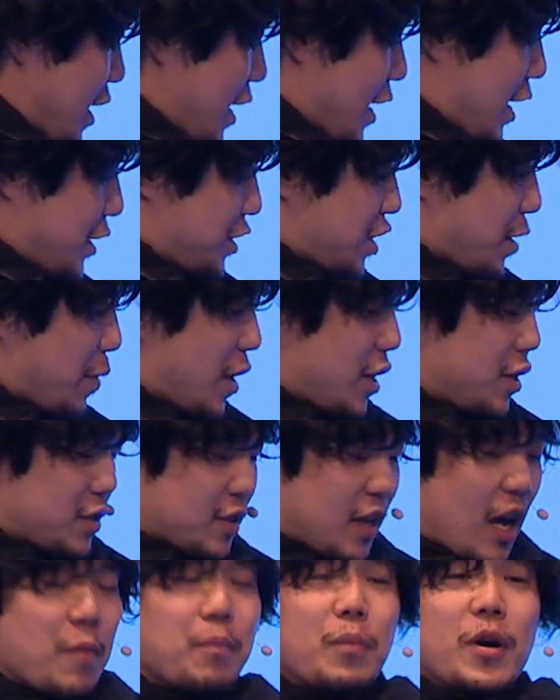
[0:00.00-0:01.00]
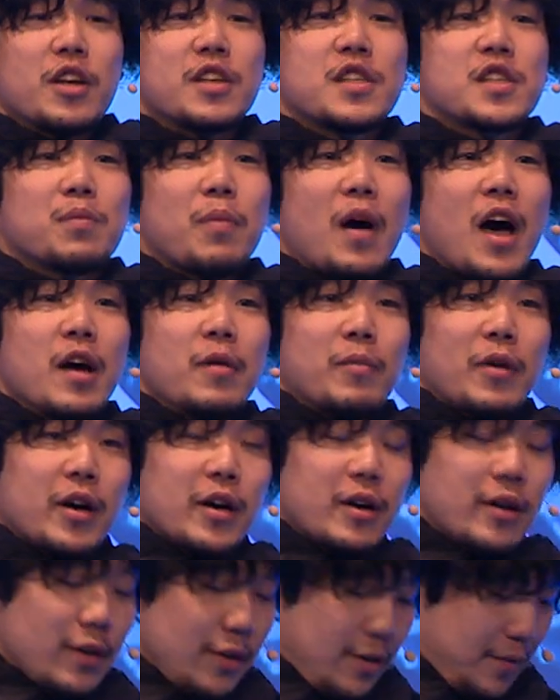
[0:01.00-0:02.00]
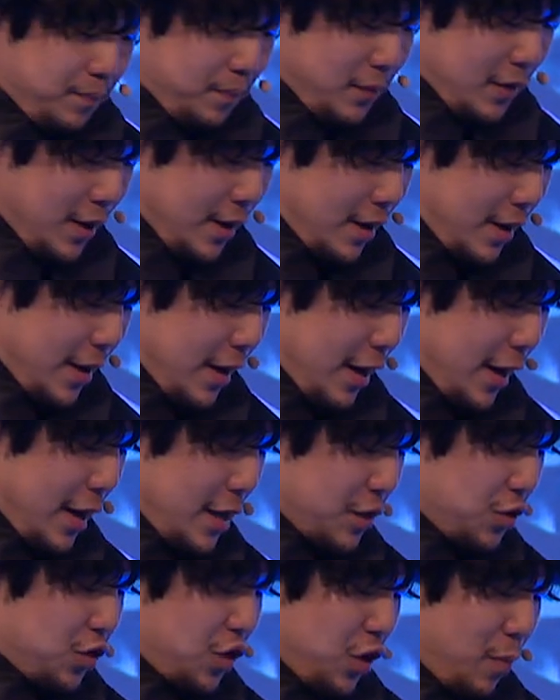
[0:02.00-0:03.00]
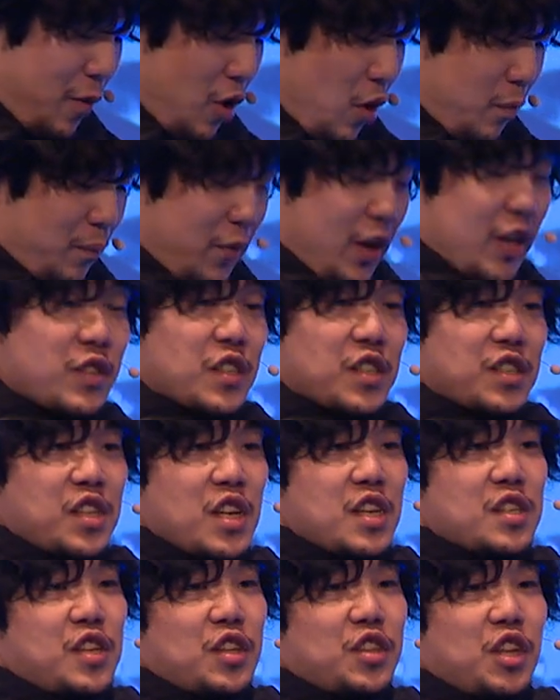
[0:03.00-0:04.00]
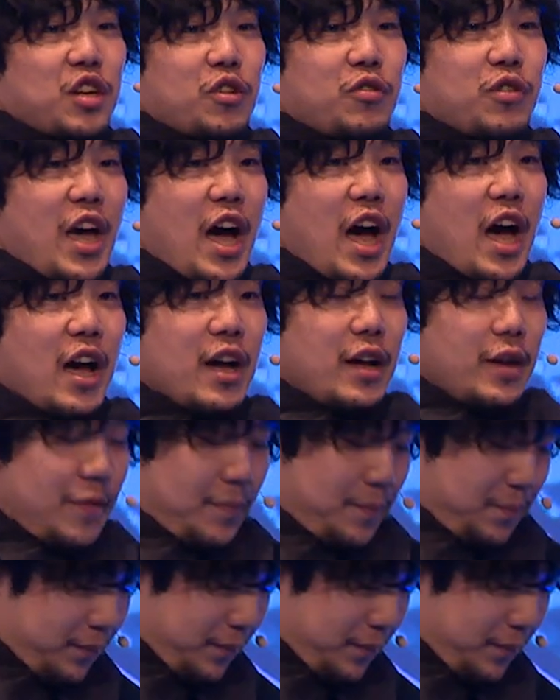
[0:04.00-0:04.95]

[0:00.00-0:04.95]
Japanese company Spiber is developing the synthetic yarn,